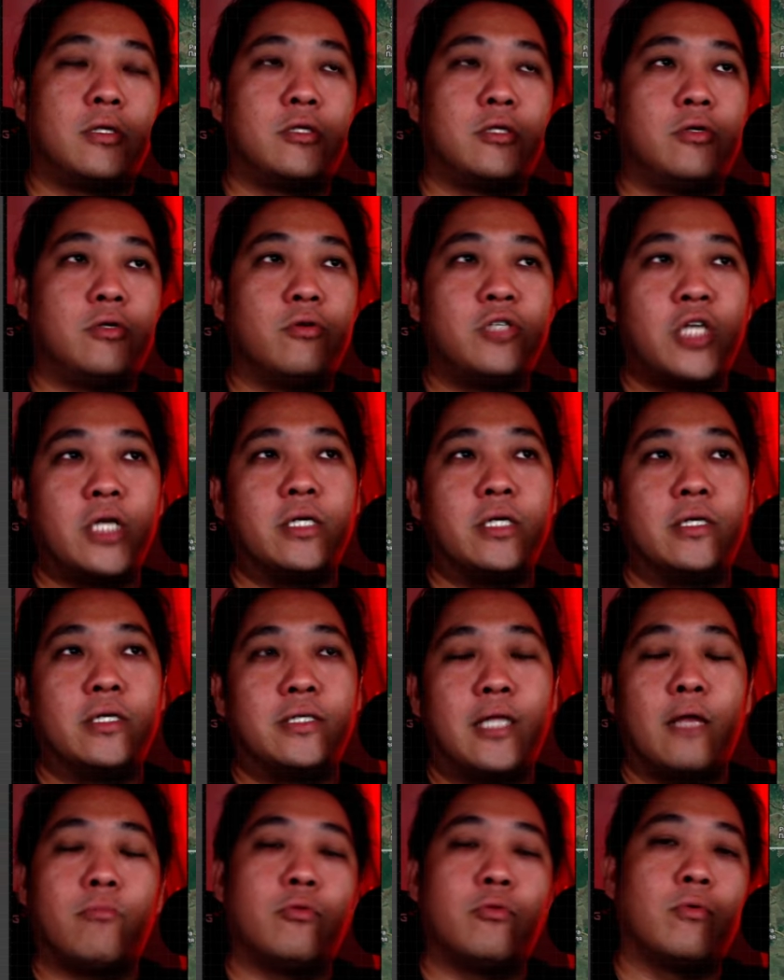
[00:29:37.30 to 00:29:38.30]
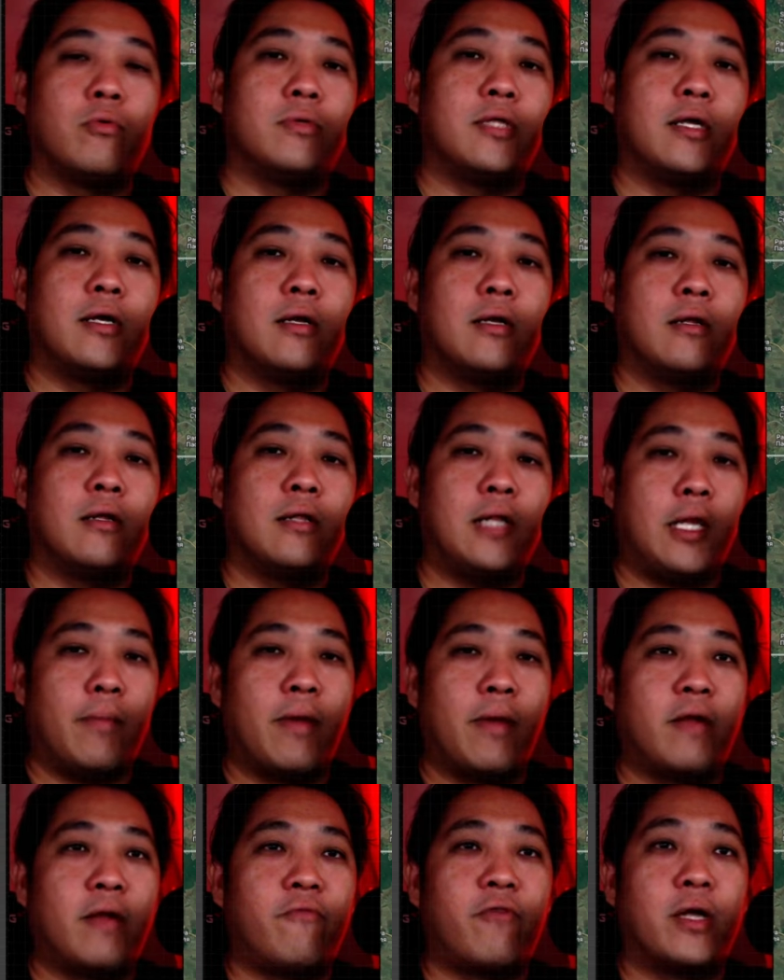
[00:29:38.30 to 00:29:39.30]
change its name to the
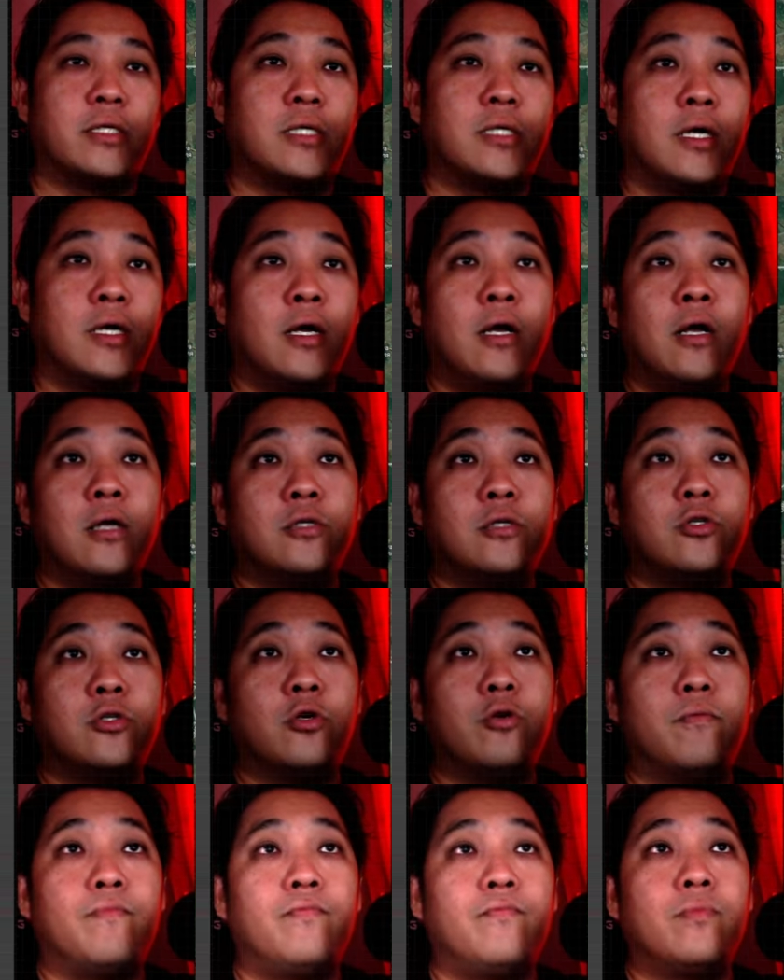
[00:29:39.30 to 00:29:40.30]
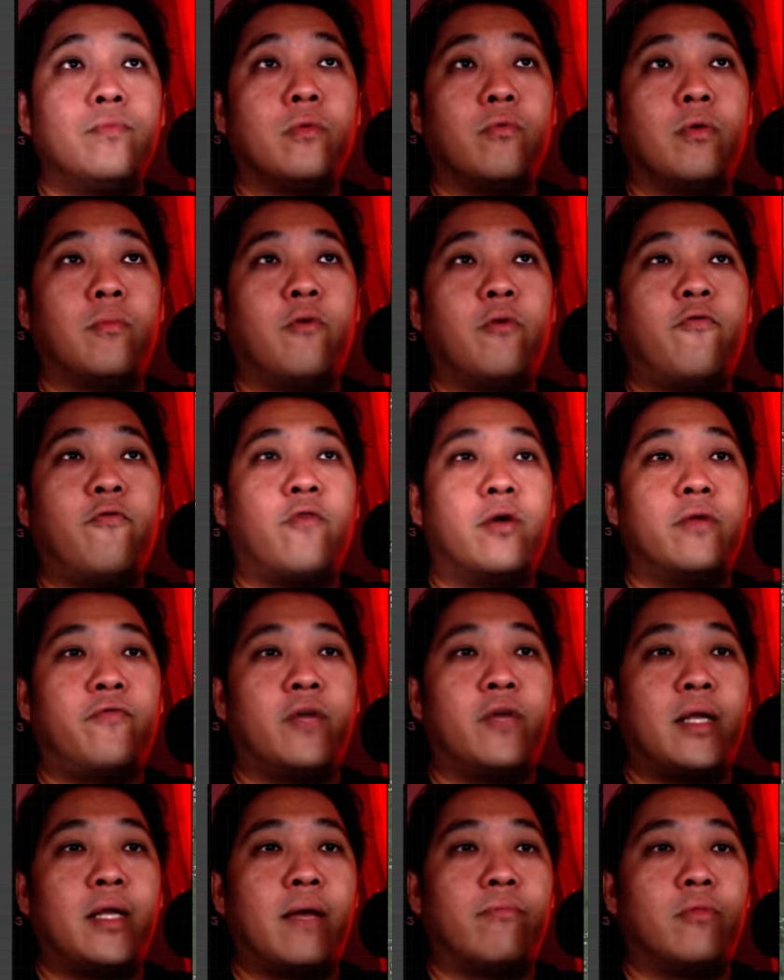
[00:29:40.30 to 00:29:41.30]
Liman Front. So we move on
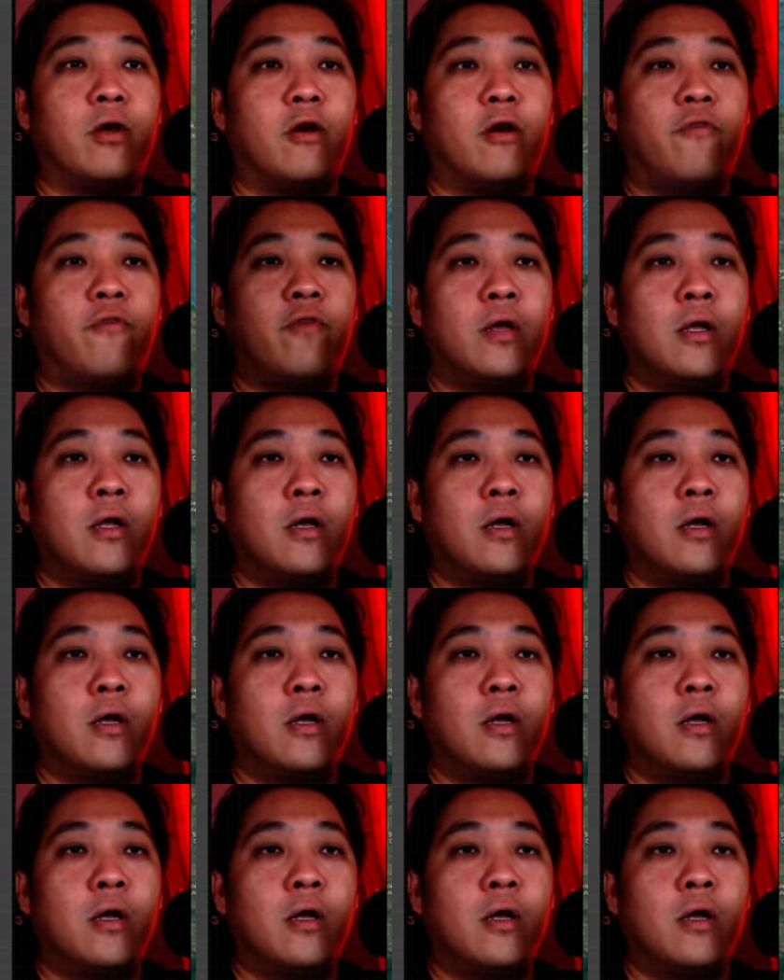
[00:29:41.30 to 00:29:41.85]
further up north.